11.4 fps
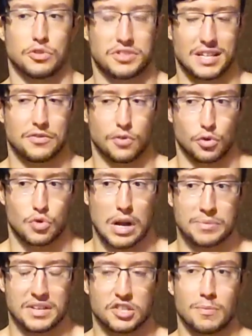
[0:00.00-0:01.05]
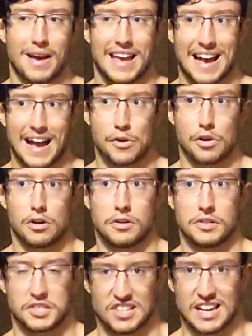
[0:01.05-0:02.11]
as the sets for the traps, it's my
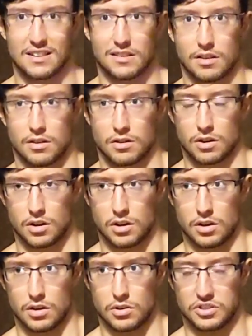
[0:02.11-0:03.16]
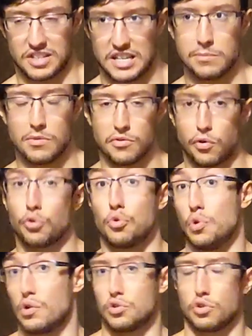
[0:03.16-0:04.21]
higher set scheme for the
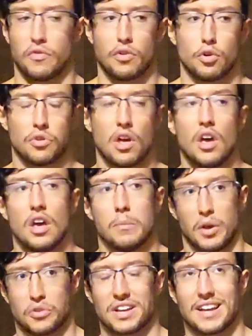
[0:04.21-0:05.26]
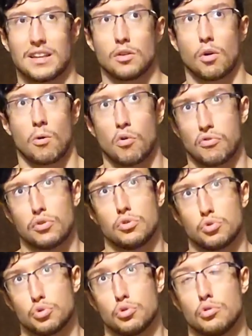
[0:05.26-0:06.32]
nucleus overload, because I can
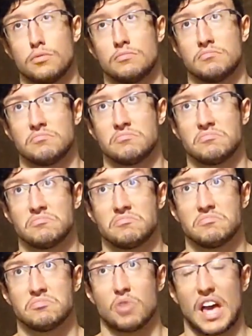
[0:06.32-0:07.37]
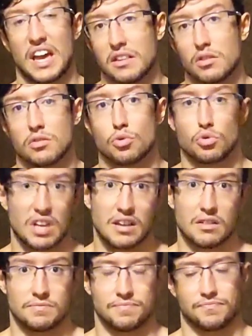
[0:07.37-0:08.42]
often do 8 to
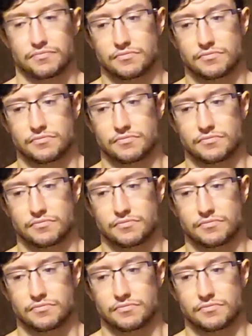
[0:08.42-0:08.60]
10.